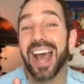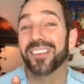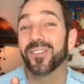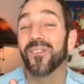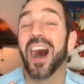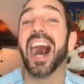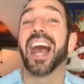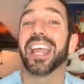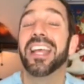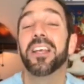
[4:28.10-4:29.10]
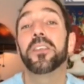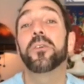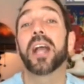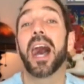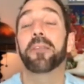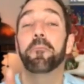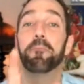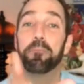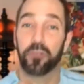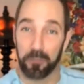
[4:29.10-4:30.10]
that's why you got
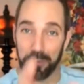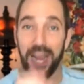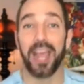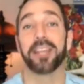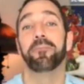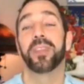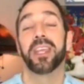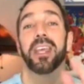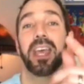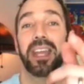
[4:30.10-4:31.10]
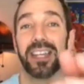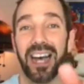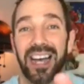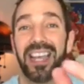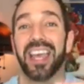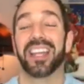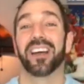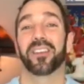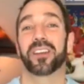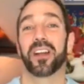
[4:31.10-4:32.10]
Japan and
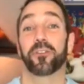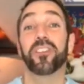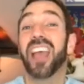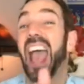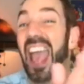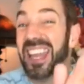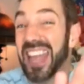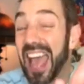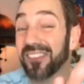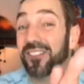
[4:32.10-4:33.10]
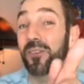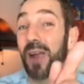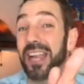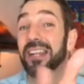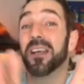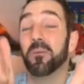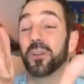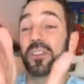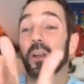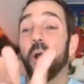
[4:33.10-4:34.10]
other countries and NASA, right?
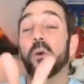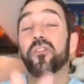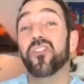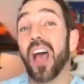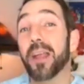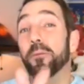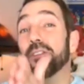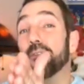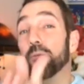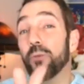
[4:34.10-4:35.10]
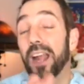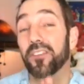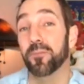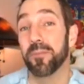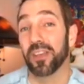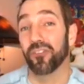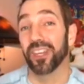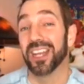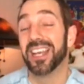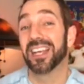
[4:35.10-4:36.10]
With their OSIRIS-REx
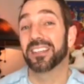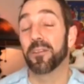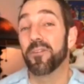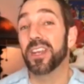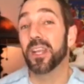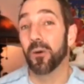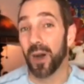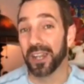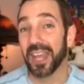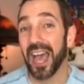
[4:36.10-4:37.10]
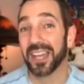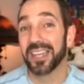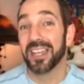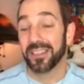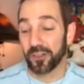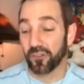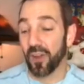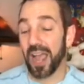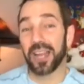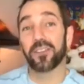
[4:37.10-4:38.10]
mission, did a video on that. They're
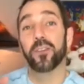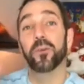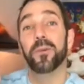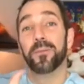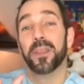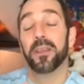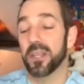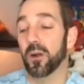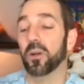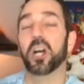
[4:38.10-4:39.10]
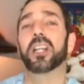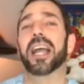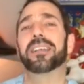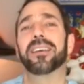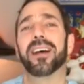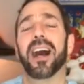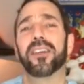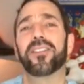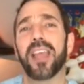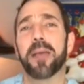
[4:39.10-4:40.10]
trying to, collect
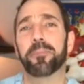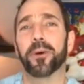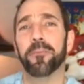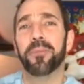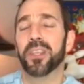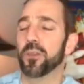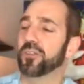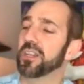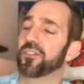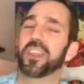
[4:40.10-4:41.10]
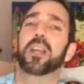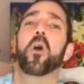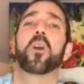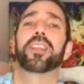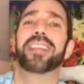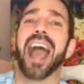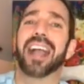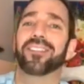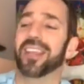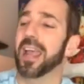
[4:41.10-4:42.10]
a sample using this thing called the
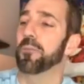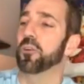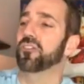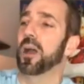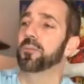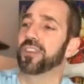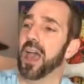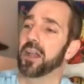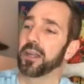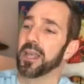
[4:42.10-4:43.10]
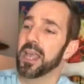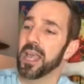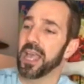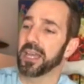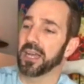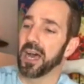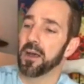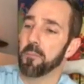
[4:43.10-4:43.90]
TAGSAM, which comes down and